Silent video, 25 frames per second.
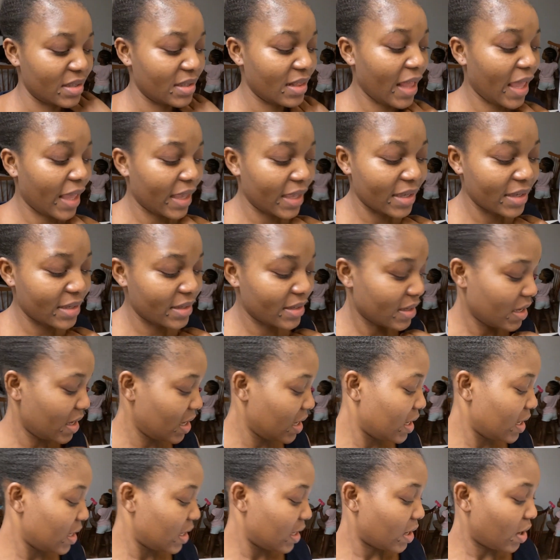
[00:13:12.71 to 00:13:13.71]

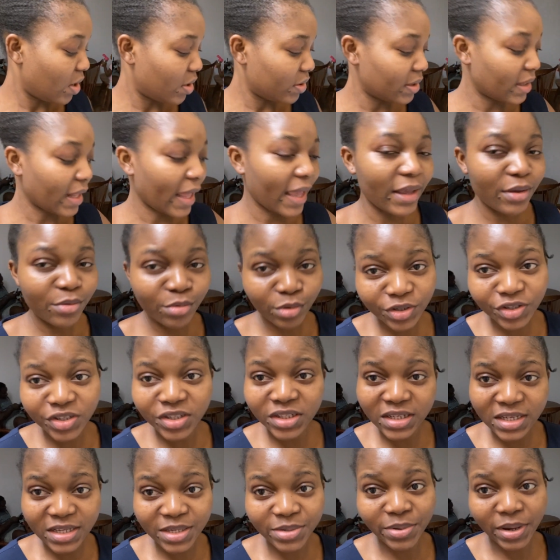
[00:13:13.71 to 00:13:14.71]
like
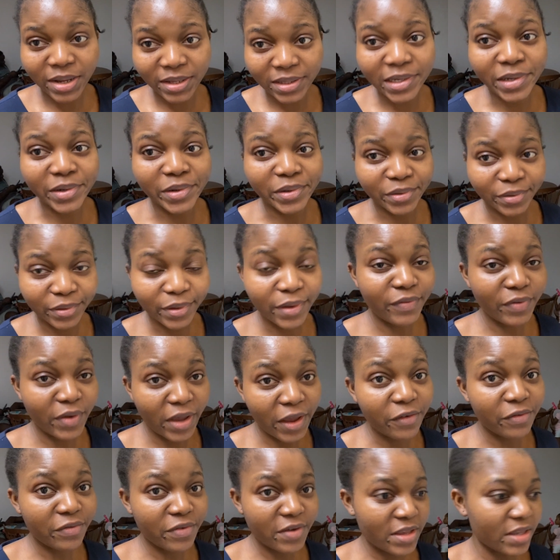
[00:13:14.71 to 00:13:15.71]
watching this right now, if you're
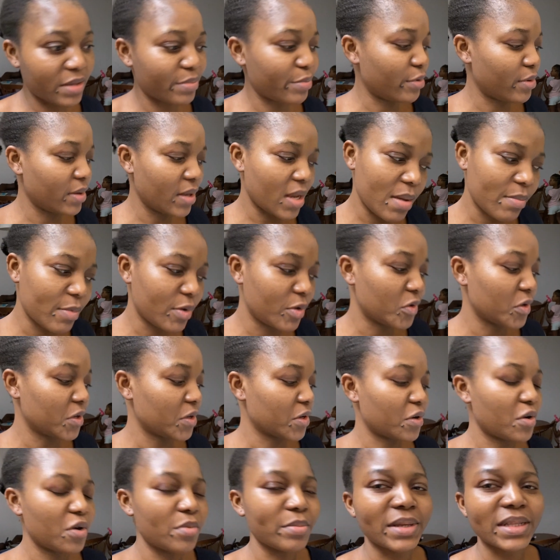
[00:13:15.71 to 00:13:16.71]
a firstborn, let me know in the
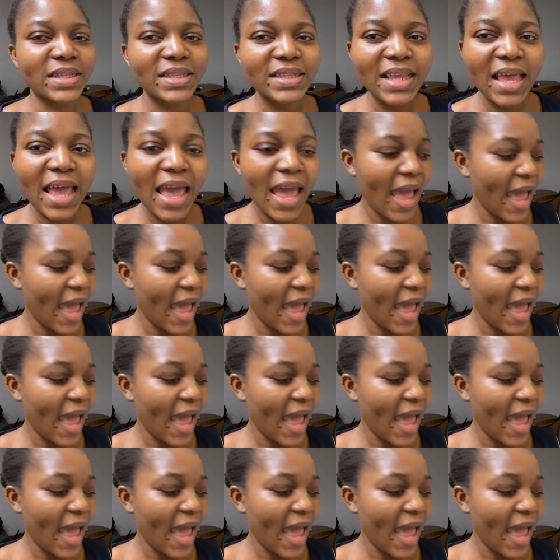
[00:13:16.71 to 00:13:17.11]
comments.